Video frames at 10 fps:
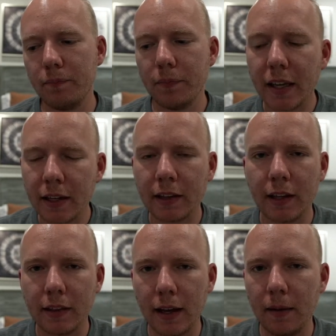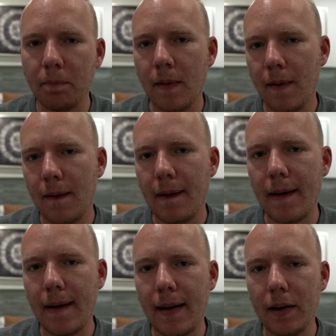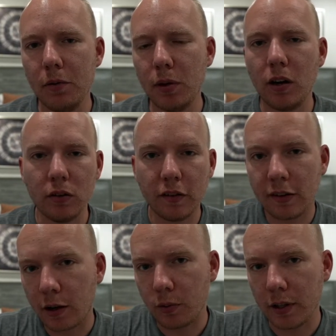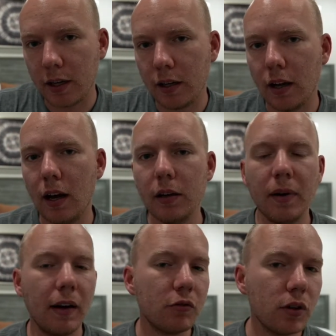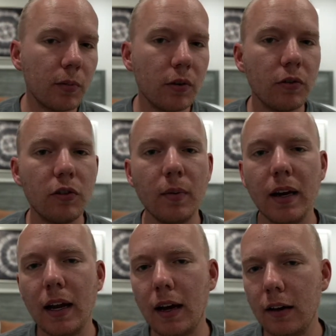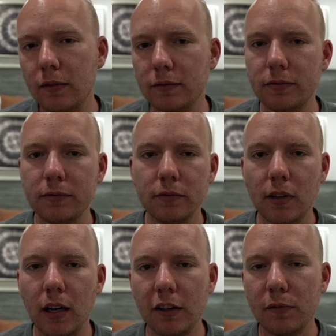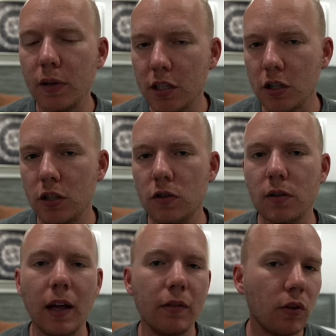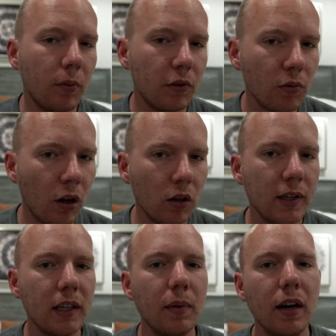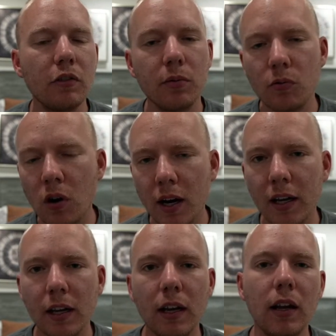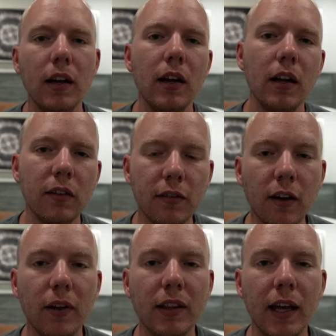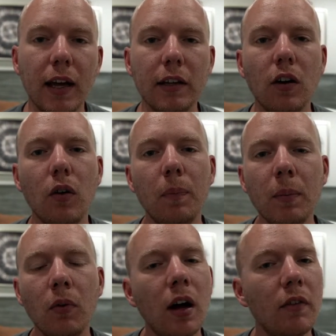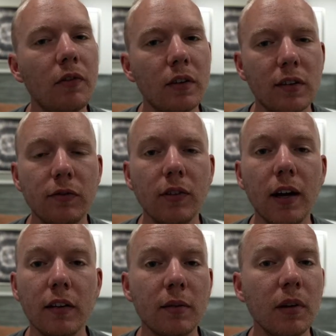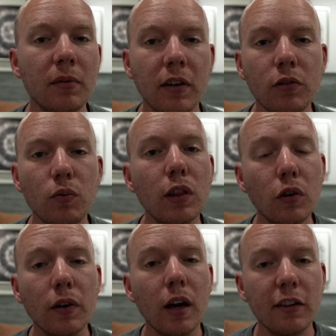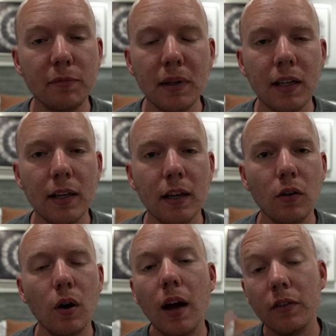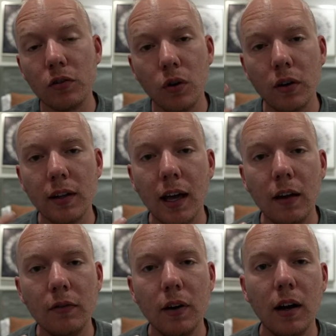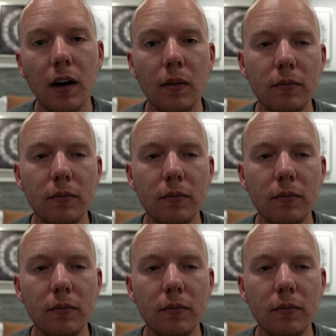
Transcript: anything like that. It would be called sequelae. You might have tremors, you might have speech issues, you might have trouble swallowing, you might have trouble walking, stuff like that. When people have encephalitis, sometimes they have to relearn how to speak again, or have a stroke and they have